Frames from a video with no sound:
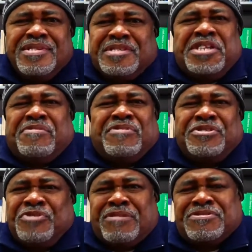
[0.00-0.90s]
they never really
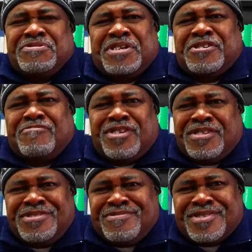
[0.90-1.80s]
knew I was no ghetto
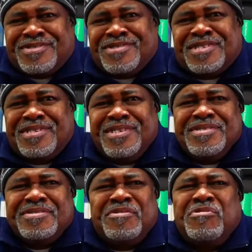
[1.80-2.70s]
brother anyway. Yeah,
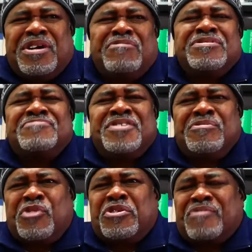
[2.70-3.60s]
I, yeah. I wasn't really
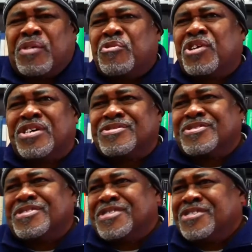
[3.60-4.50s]
walking around with no colors
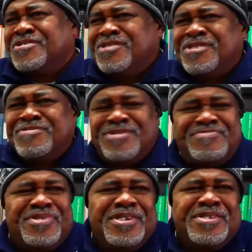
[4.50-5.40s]
on, you know.
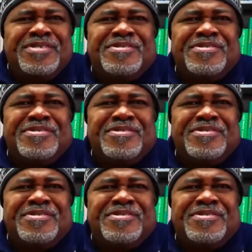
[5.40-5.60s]
Sure.